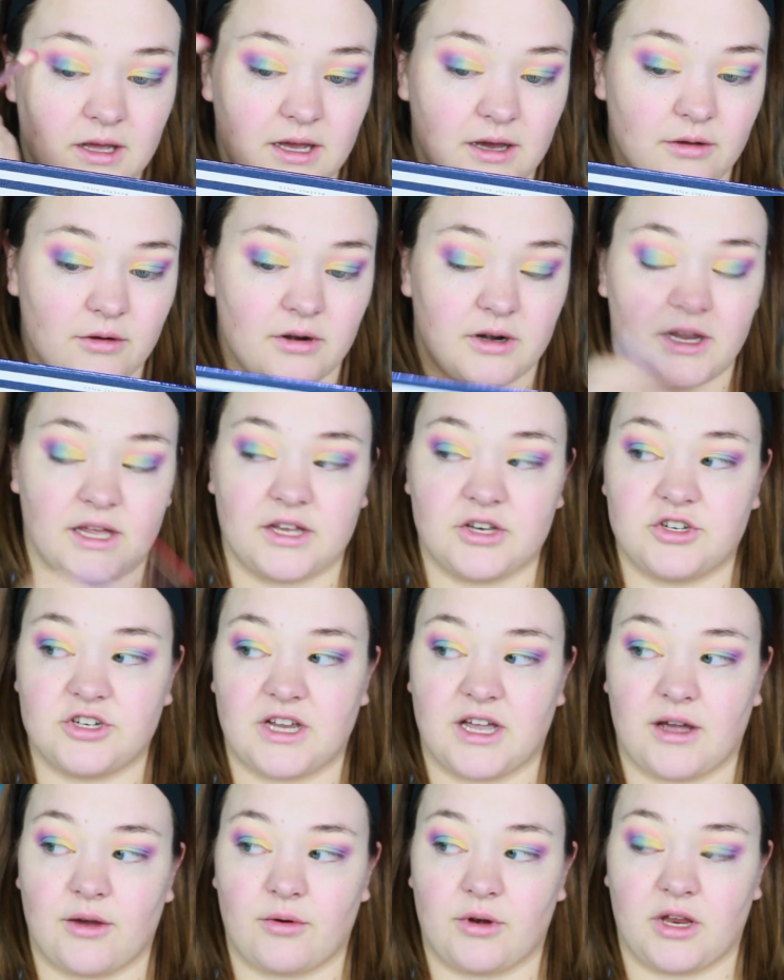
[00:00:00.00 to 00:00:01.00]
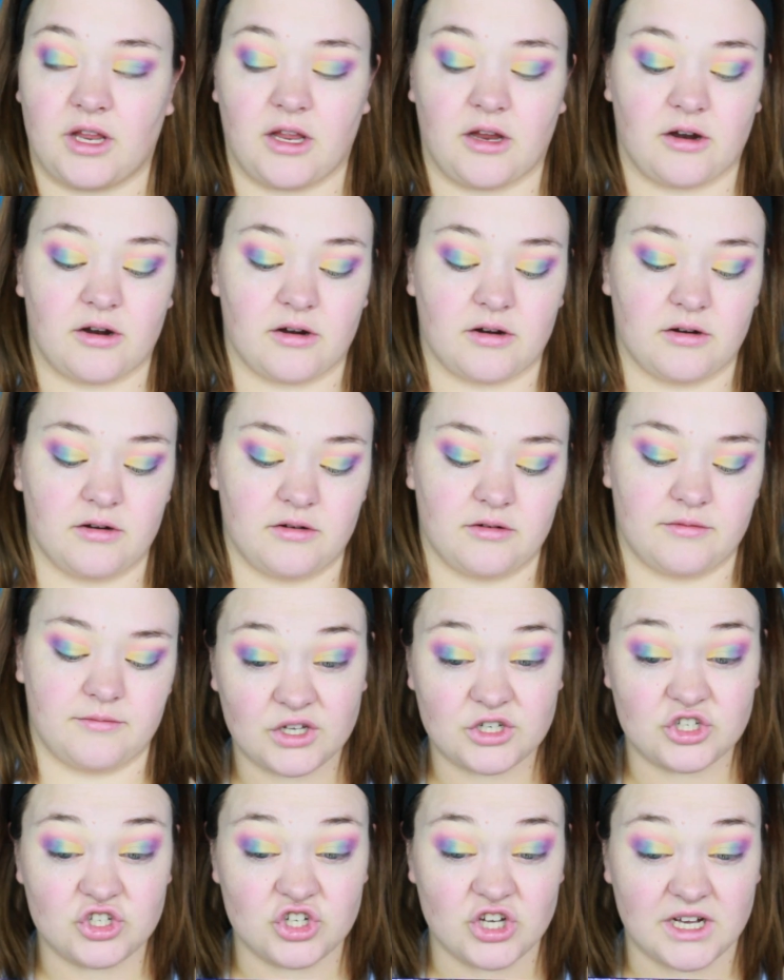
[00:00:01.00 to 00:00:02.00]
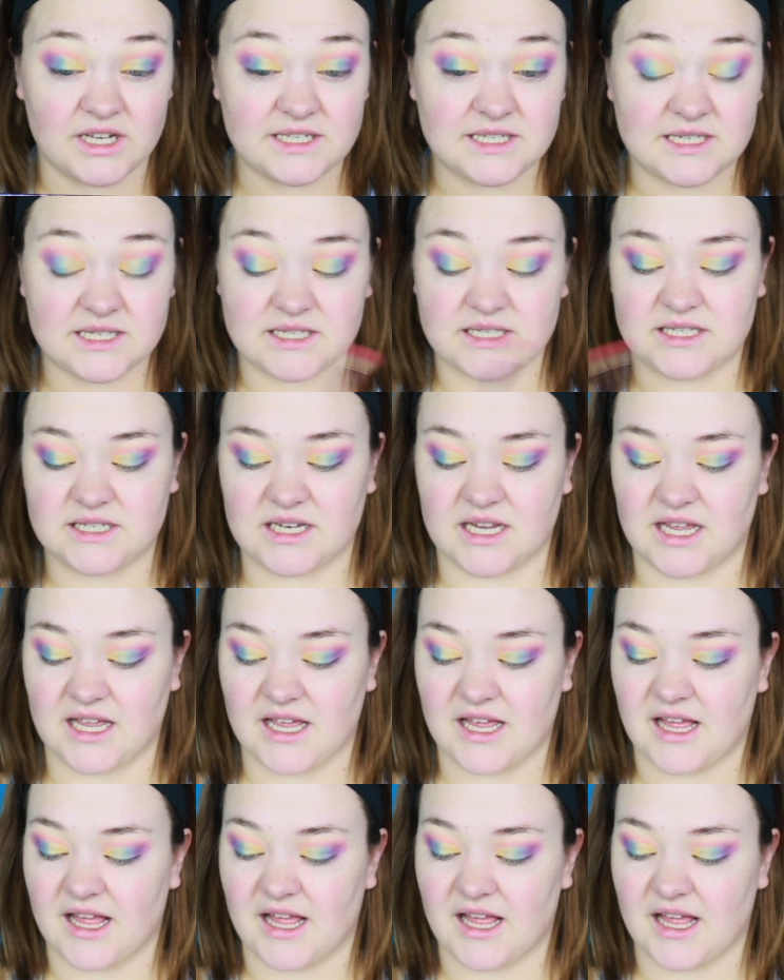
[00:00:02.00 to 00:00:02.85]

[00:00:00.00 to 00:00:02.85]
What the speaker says: outer edge out here, just